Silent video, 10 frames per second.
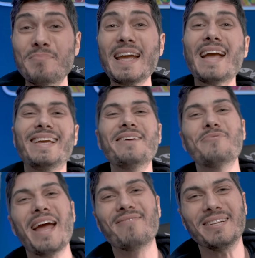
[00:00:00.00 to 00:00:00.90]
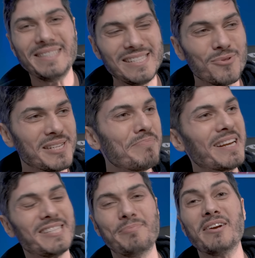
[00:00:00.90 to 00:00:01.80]
But yeah, here we have it. This was an
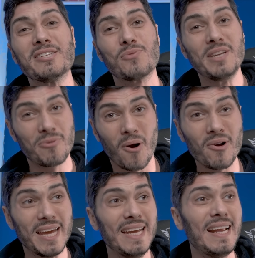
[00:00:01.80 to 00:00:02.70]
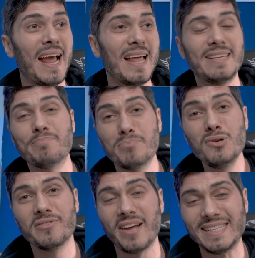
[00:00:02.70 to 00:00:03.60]
experience with Rokid at the
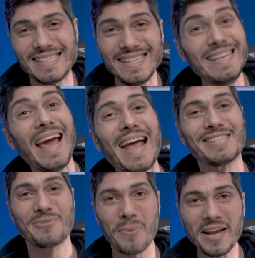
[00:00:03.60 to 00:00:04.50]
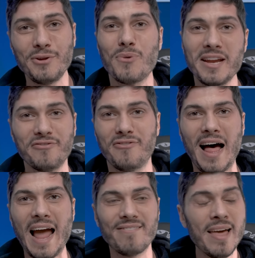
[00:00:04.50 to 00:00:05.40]
booth at C E S twenty
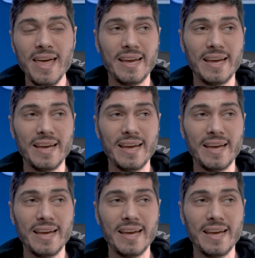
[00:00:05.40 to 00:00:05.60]
twenty-five.